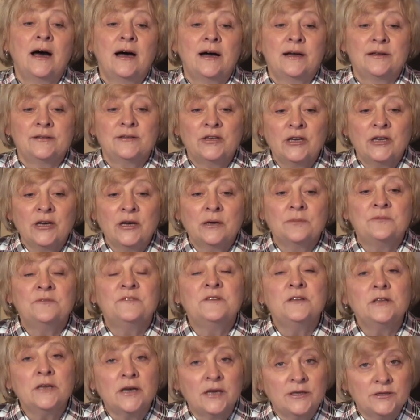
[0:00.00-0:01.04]
They're still
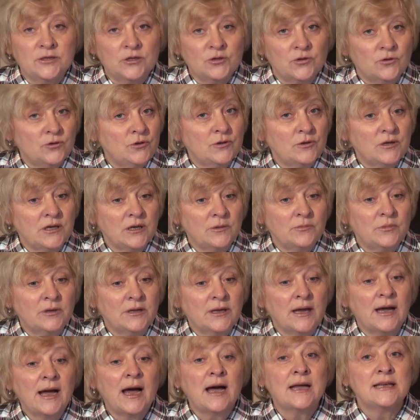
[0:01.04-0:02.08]
here.
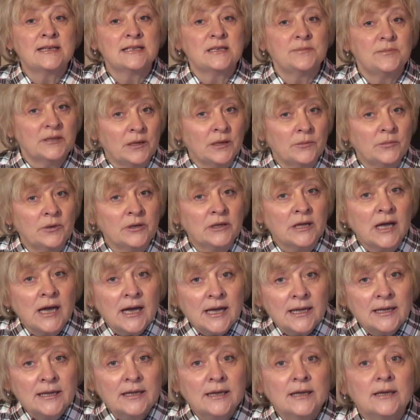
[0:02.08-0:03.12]
Again, they are here by
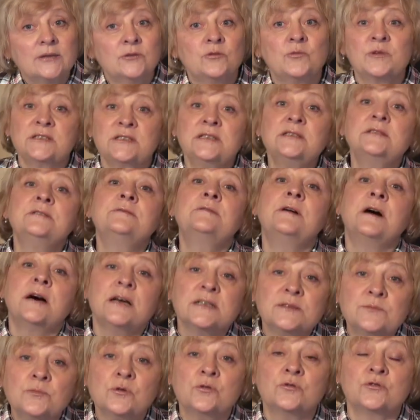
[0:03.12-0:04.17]
authority of cosmic
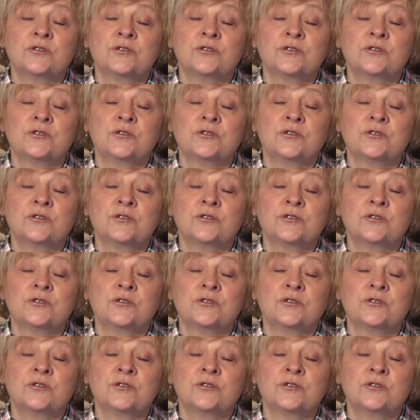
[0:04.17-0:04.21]
law.